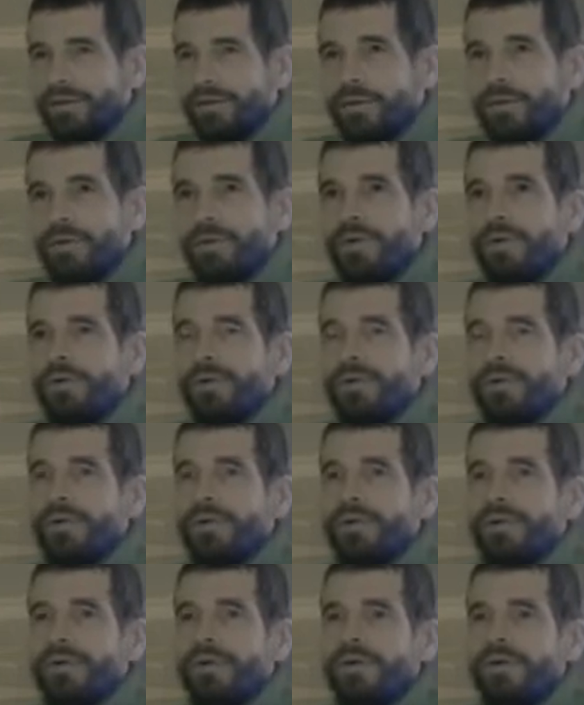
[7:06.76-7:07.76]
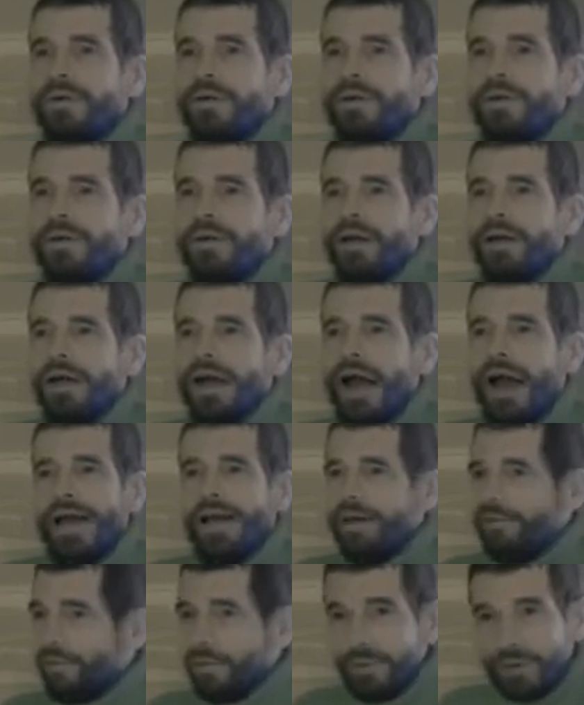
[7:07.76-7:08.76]
Oh, I
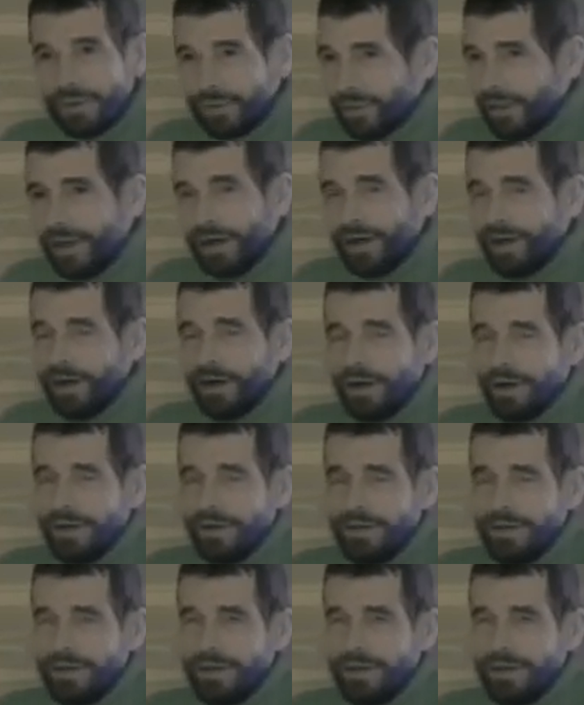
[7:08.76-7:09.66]
never was there.